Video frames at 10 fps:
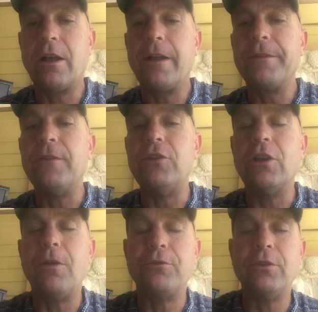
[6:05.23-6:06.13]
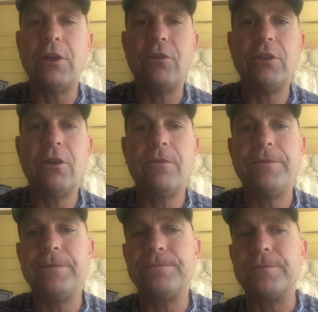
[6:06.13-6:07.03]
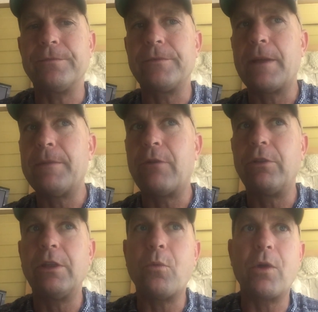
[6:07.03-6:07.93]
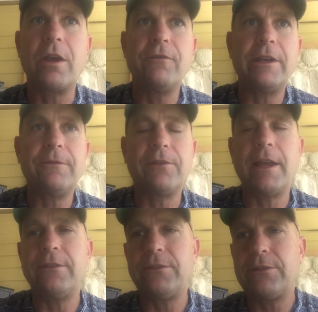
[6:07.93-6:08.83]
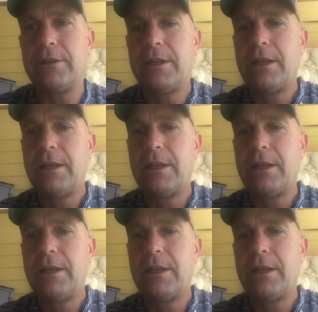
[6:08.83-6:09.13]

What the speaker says: Kong. If you go through Tokyo, I'm not really aware of any flights